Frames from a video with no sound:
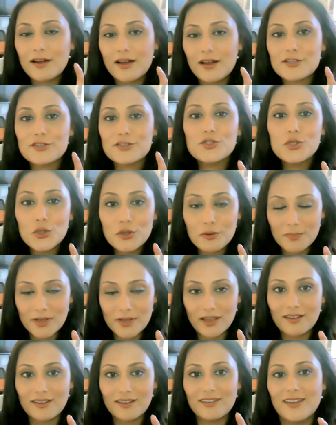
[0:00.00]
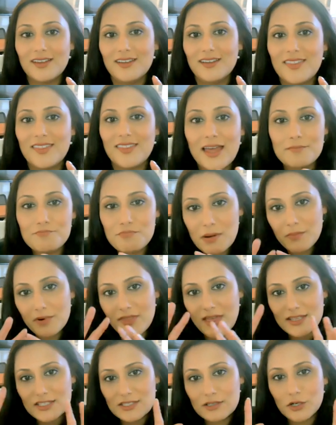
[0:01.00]
assuming that, remember
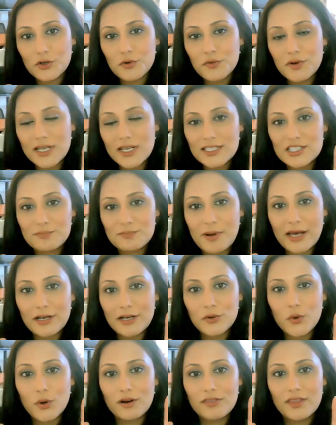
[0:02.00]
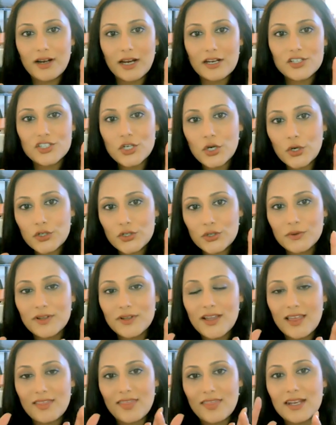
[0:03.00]
that green spinal cord that I showed you,
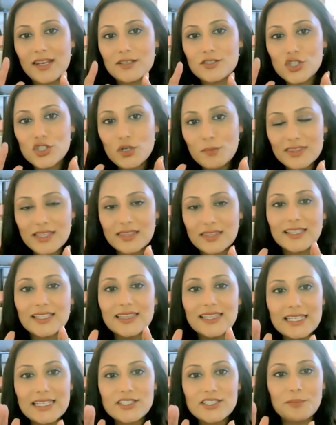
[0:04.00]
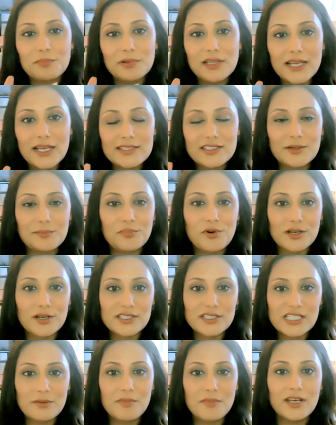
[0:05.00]
assuming that the leads are placed in
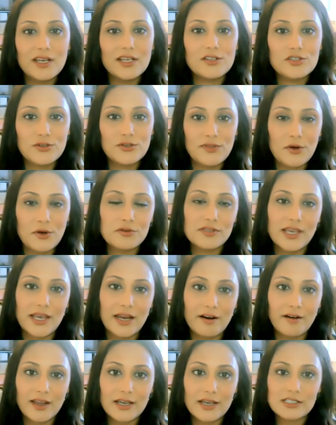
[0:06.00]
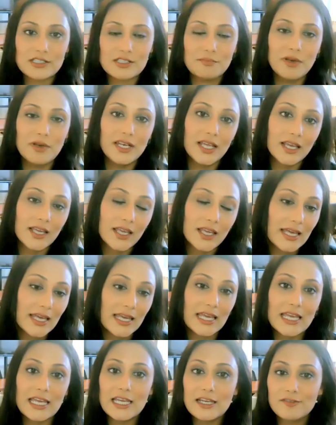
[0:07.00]
proximity to those areas, meaning
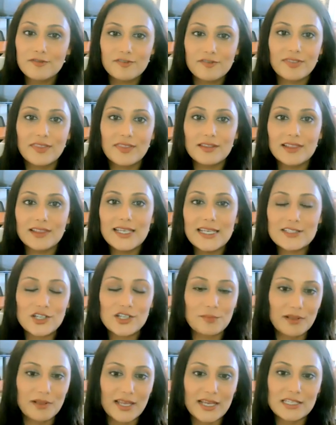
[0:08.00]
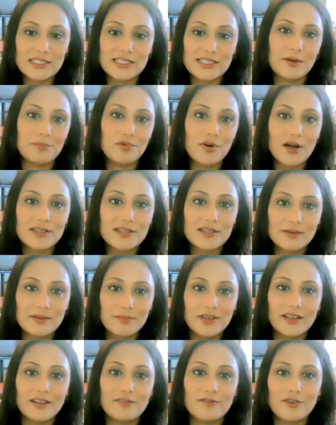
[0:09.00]
if the leads are placed in the
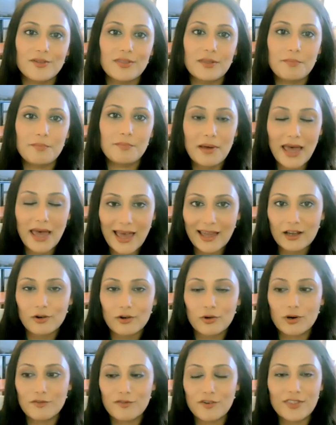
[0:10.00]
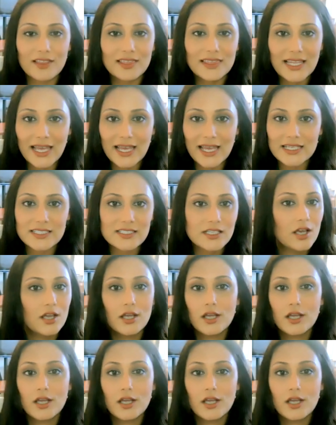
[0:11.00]
proximity for the back or for the legs,